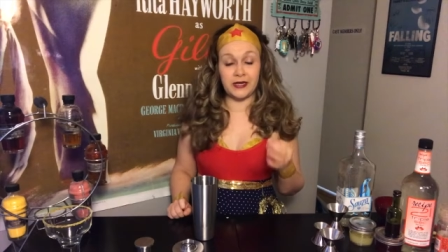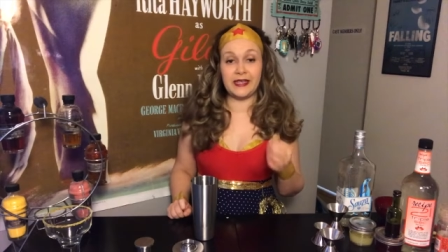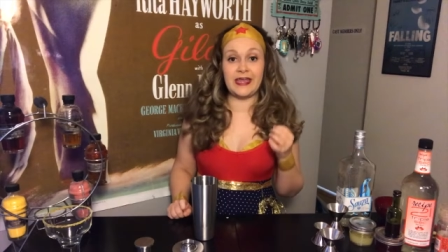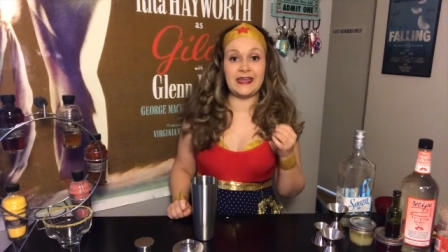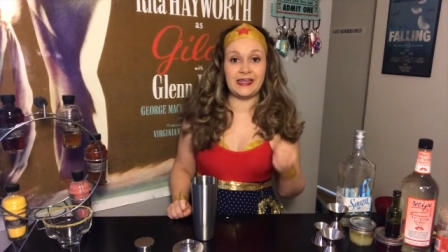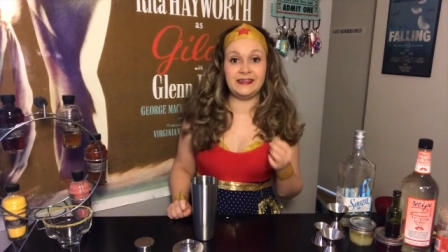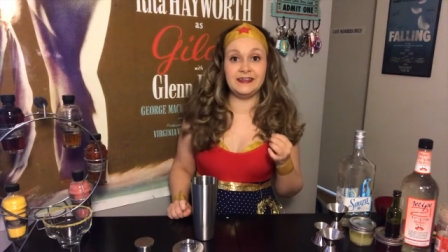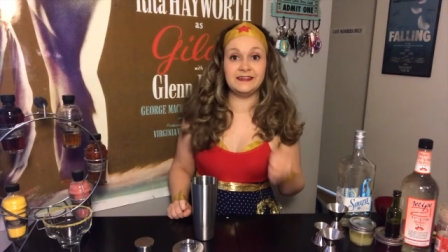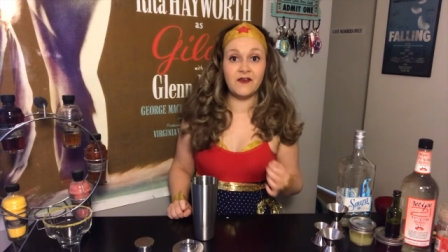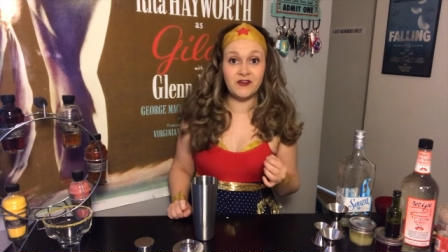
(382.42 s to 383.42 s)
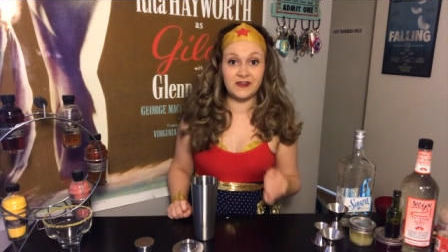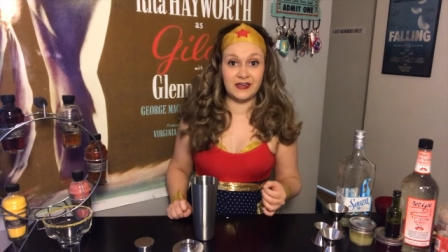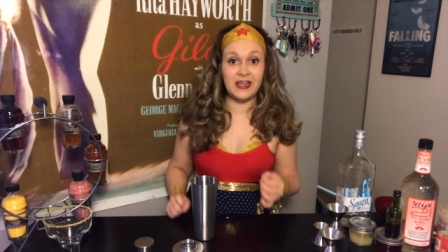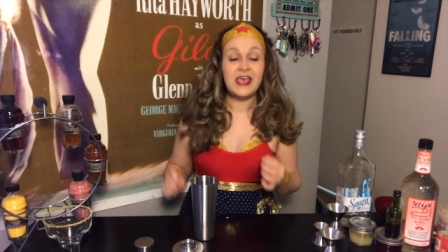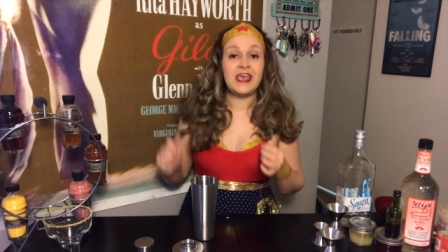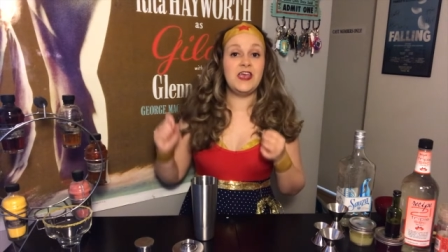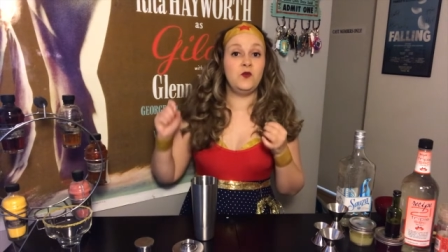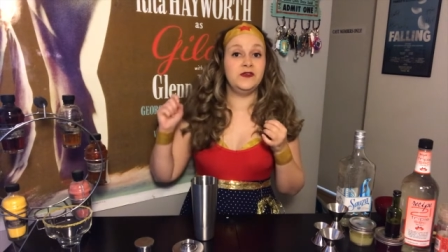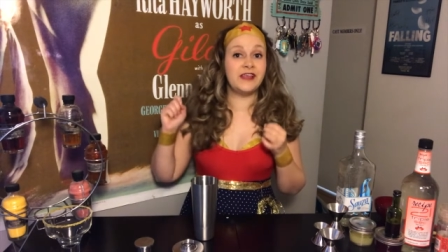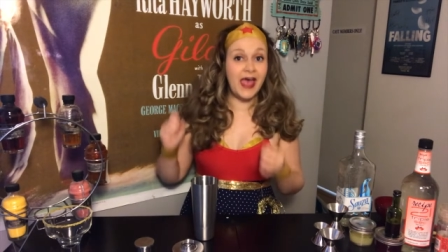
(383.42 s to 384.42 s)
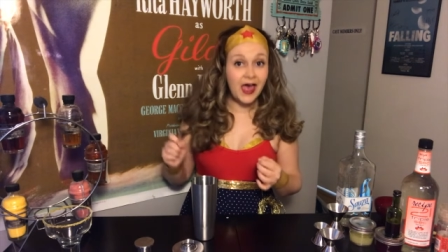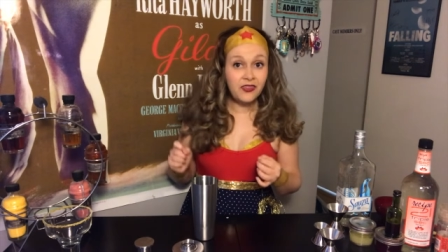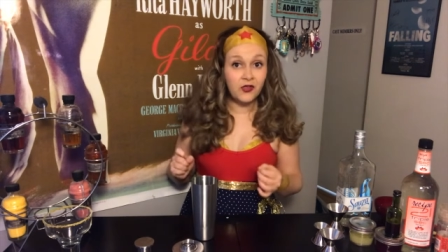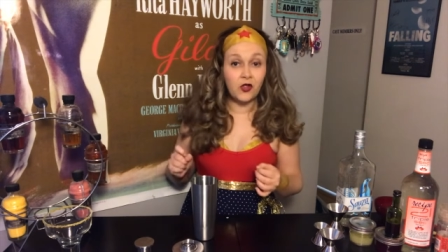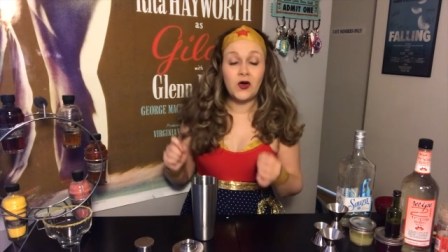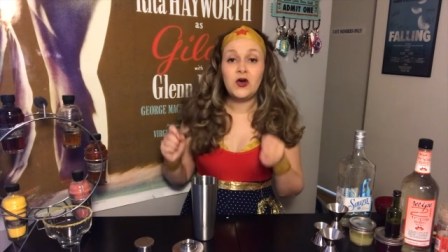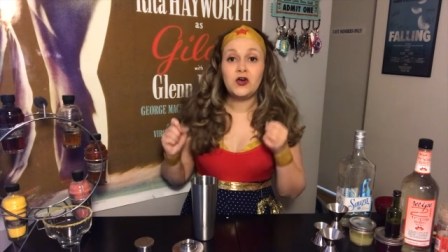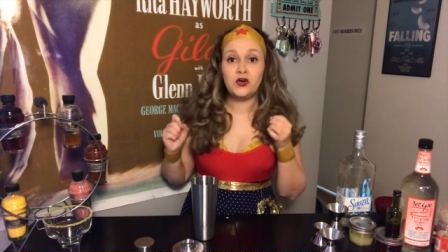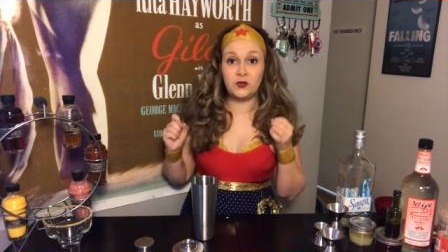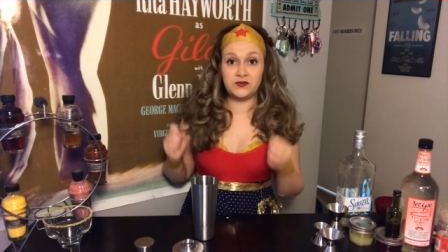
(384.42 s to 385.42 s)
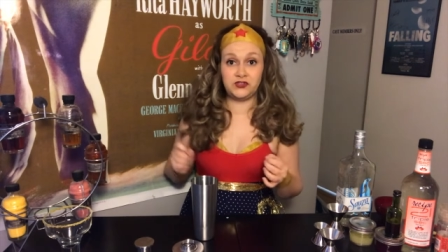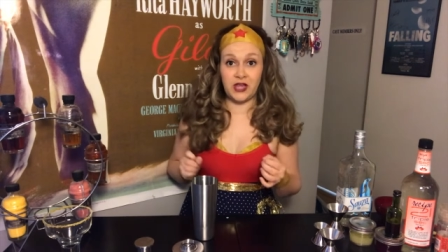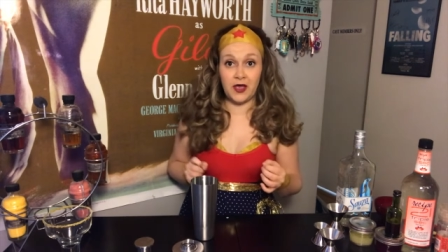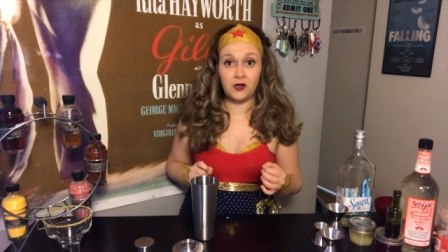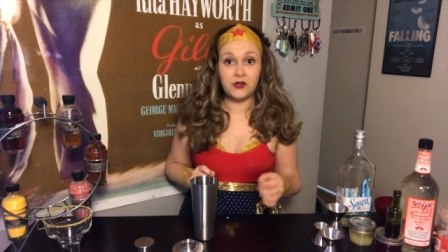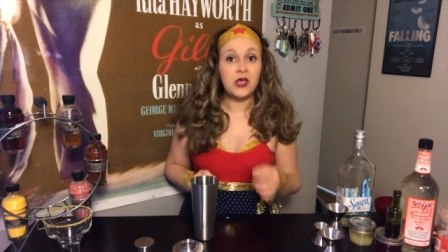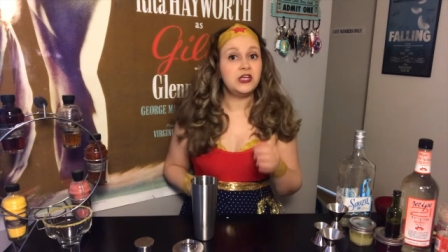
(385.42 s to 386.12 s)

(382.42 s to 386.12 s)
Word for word: clinic in 1917, it was Ethel who was jailed.